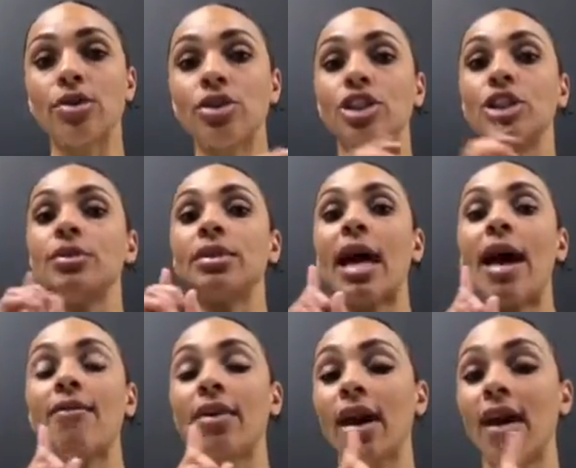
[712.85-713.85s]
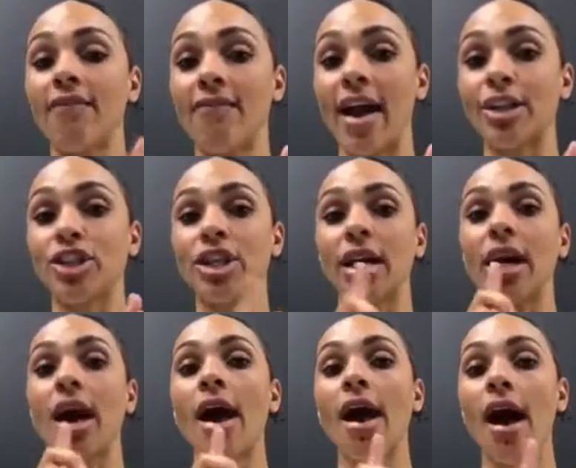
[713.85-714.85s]
So she was having a
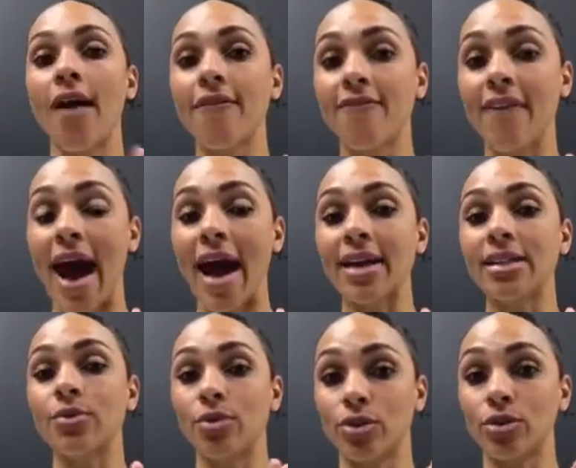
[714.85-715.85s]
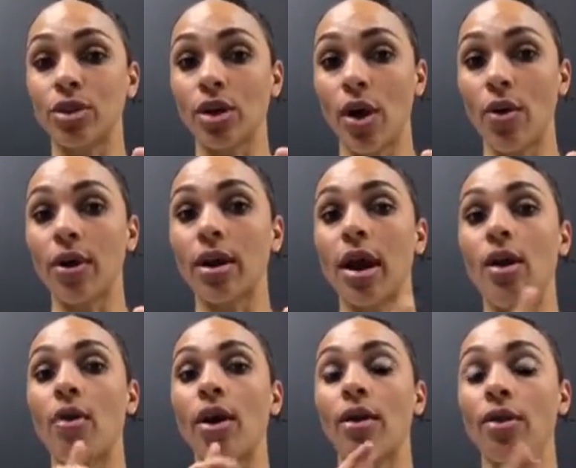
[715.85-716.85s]
veggie, a fat, which was the coconut
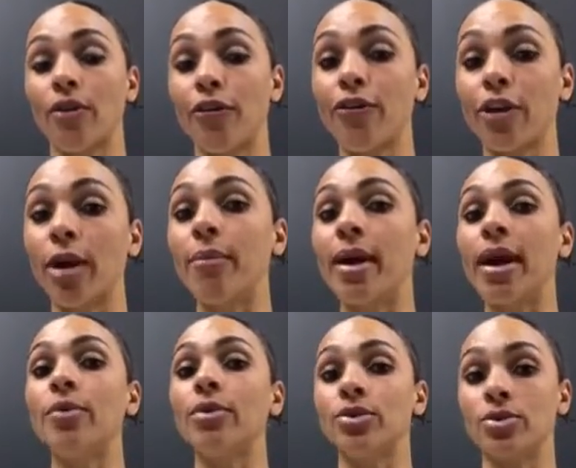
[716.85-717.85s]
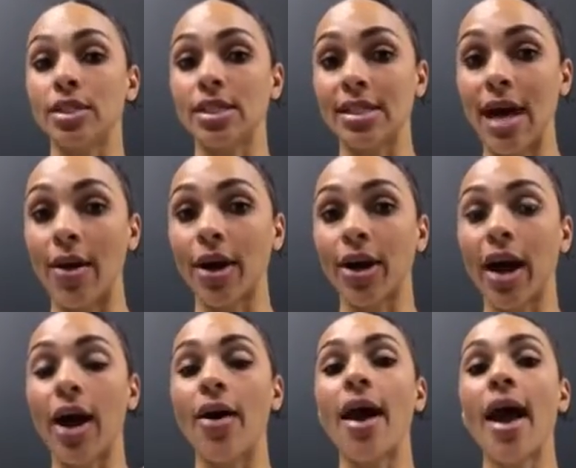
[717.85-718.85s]
oil, the ferment, which was the
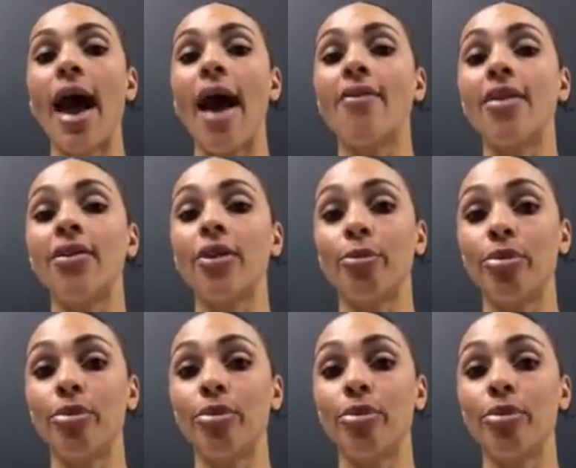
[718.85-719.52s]
sauerkraut, and then the